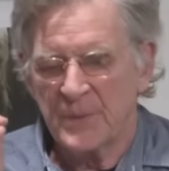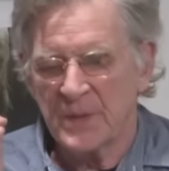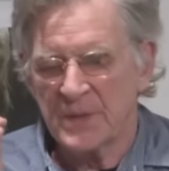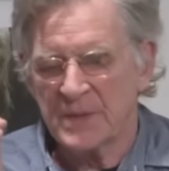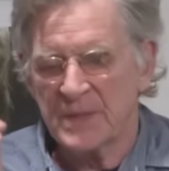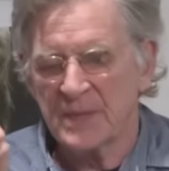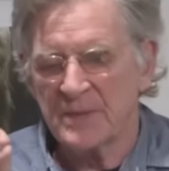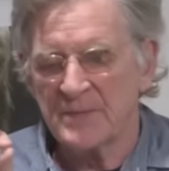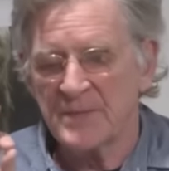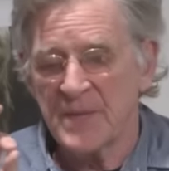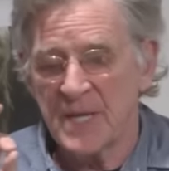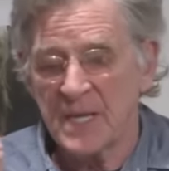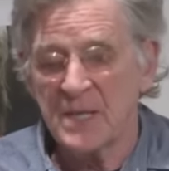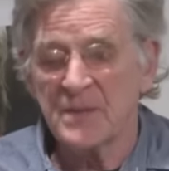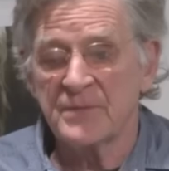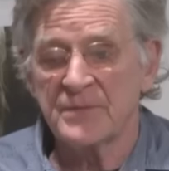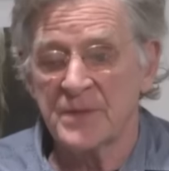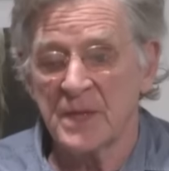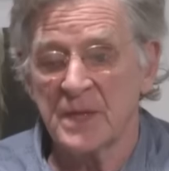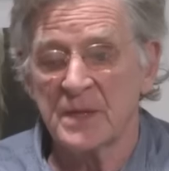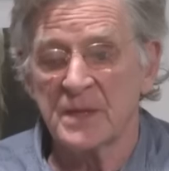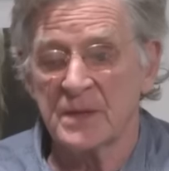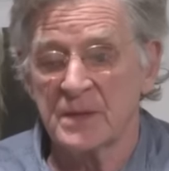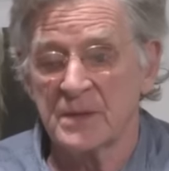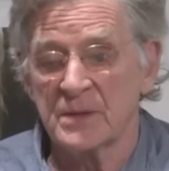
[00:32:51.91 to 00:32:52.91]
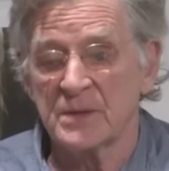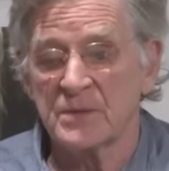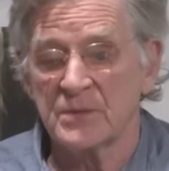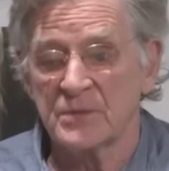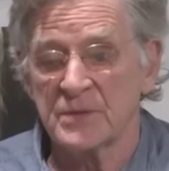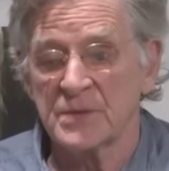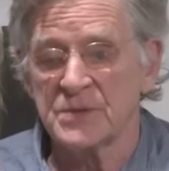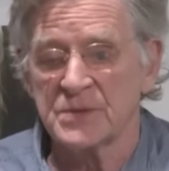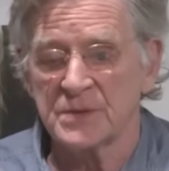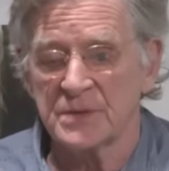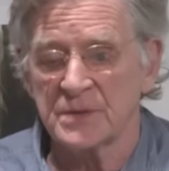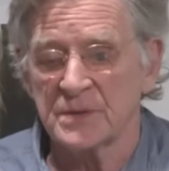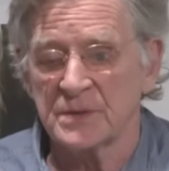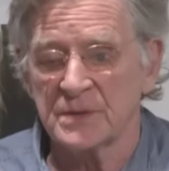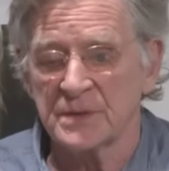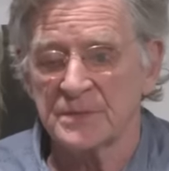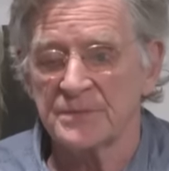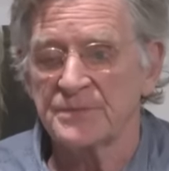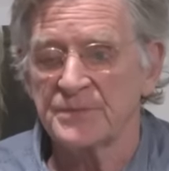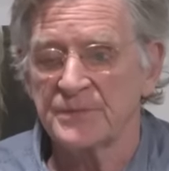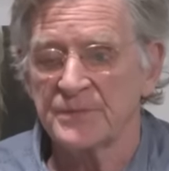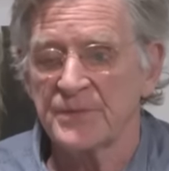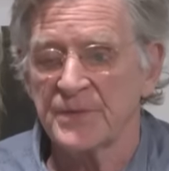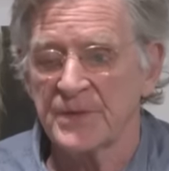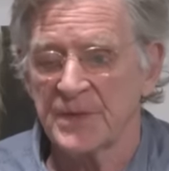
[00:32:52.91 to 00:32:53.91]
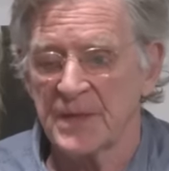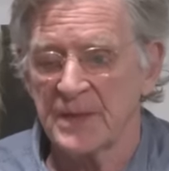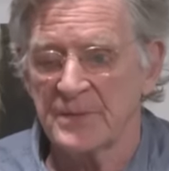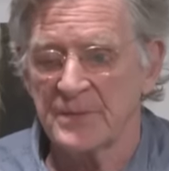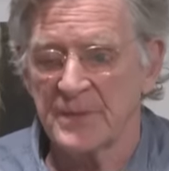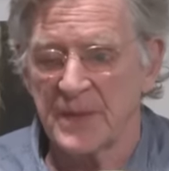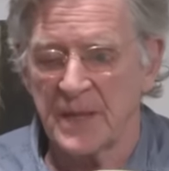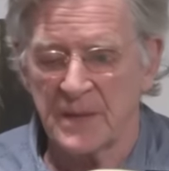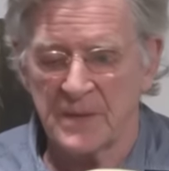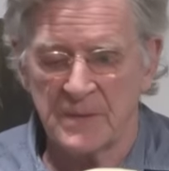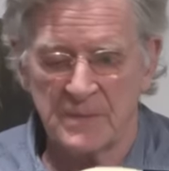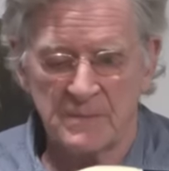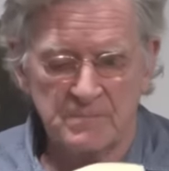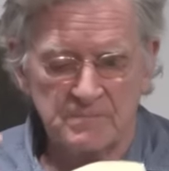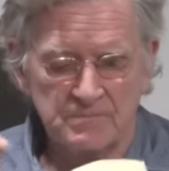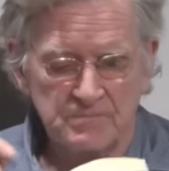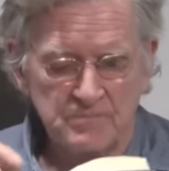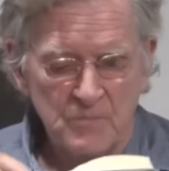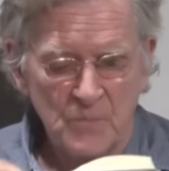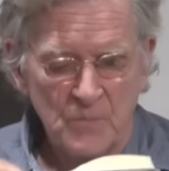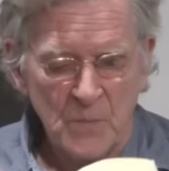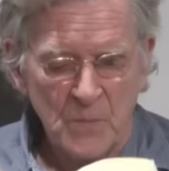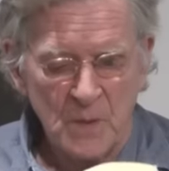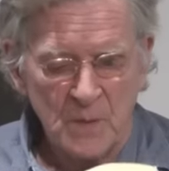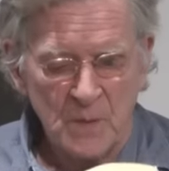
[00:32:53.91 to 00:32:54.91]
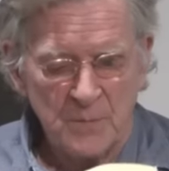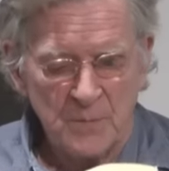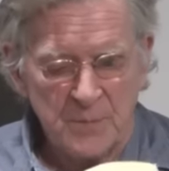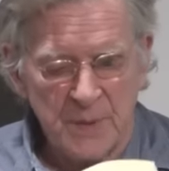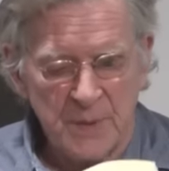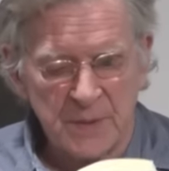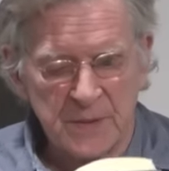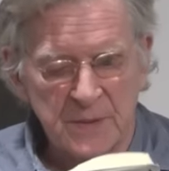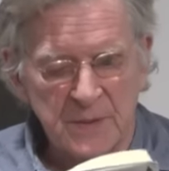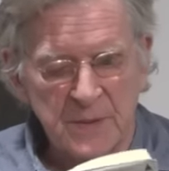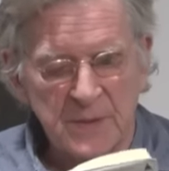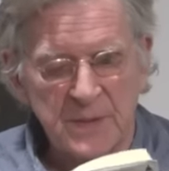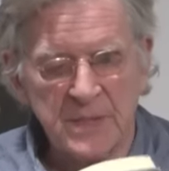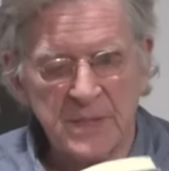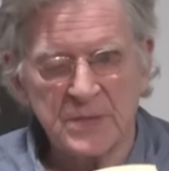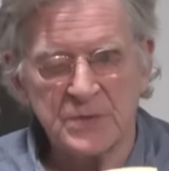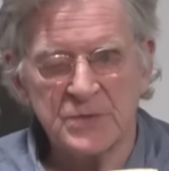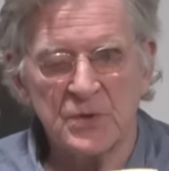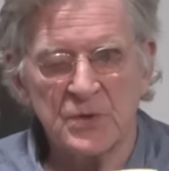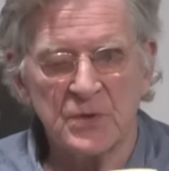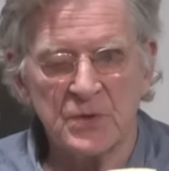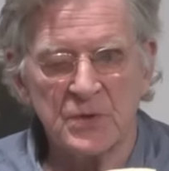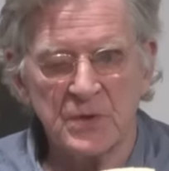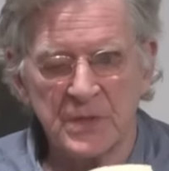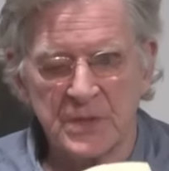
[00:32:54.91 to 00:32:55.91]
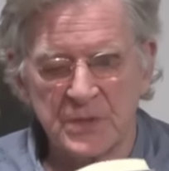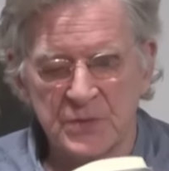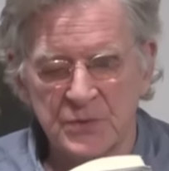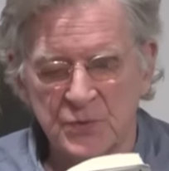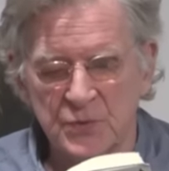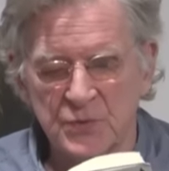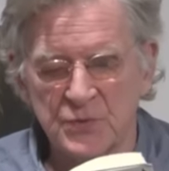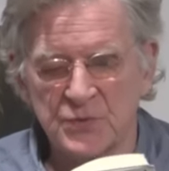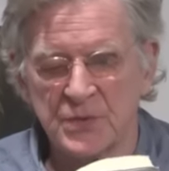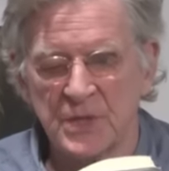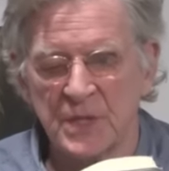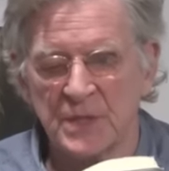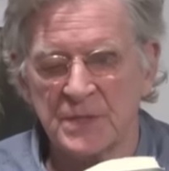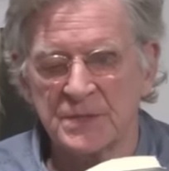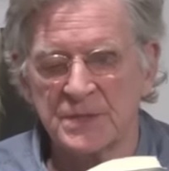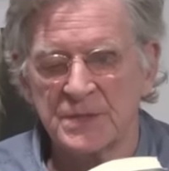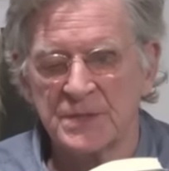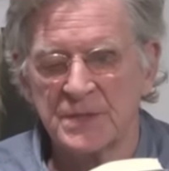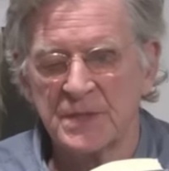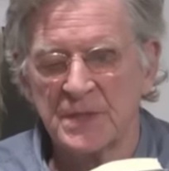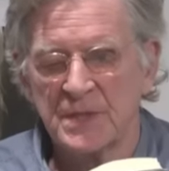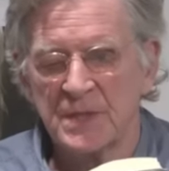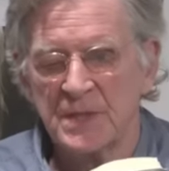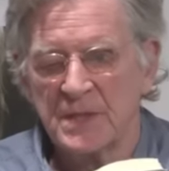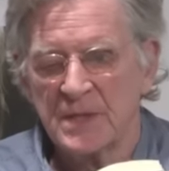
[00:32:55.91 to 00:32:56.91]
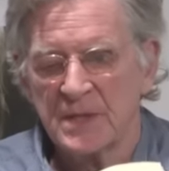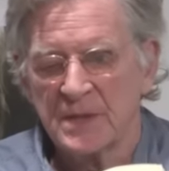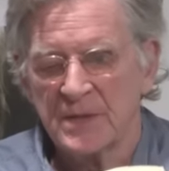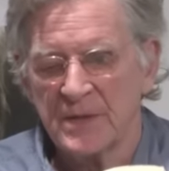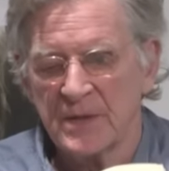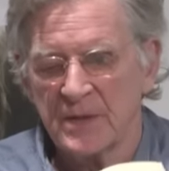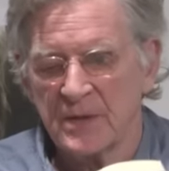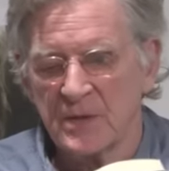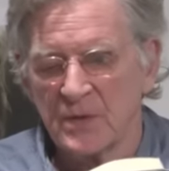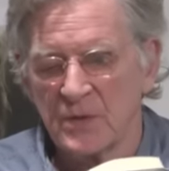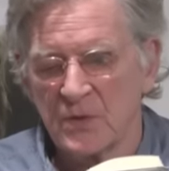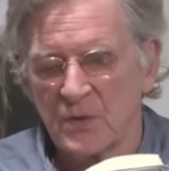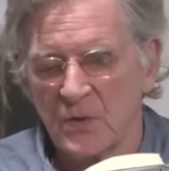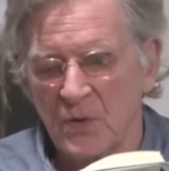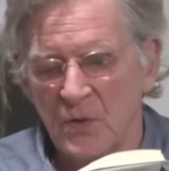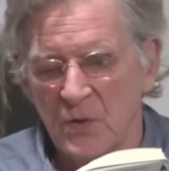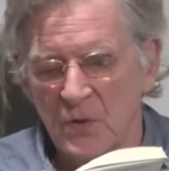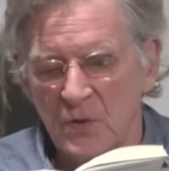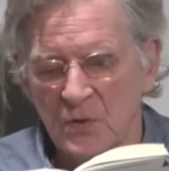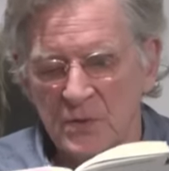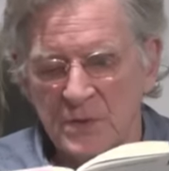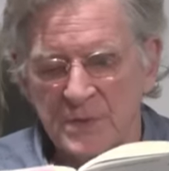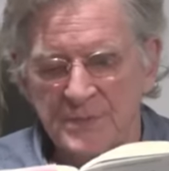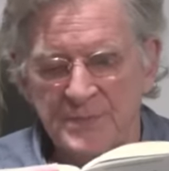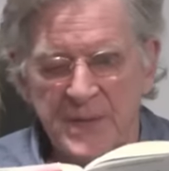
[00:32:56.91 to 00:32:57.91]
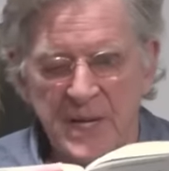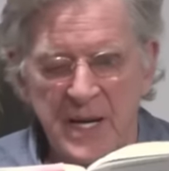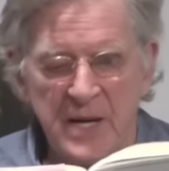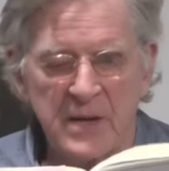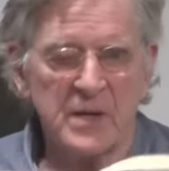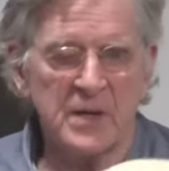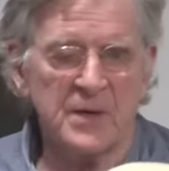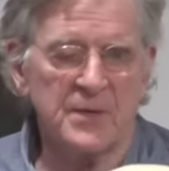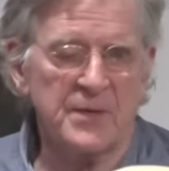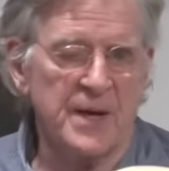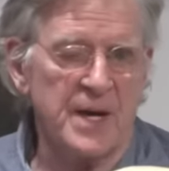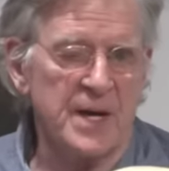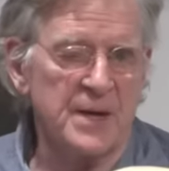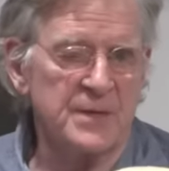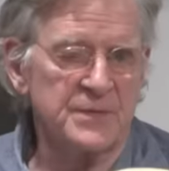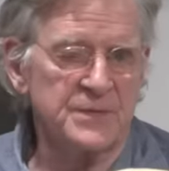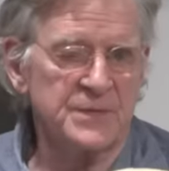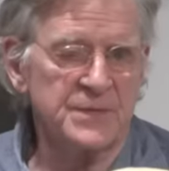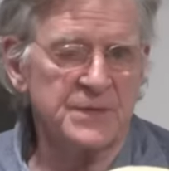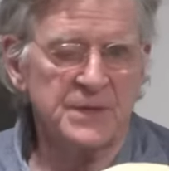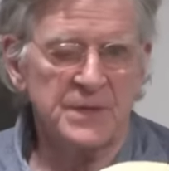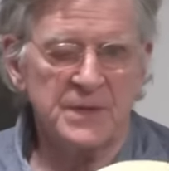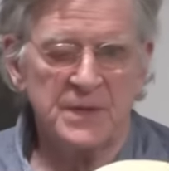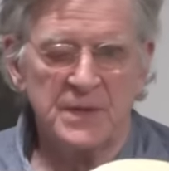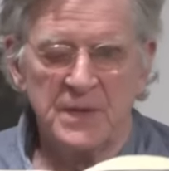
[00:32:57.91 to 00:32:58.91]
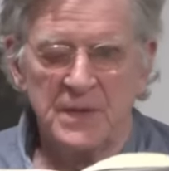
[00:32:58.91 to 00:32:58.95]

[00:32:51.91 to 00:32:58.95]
But they may have done it in the original, for that matter. But these early sutras, they are long paragraphs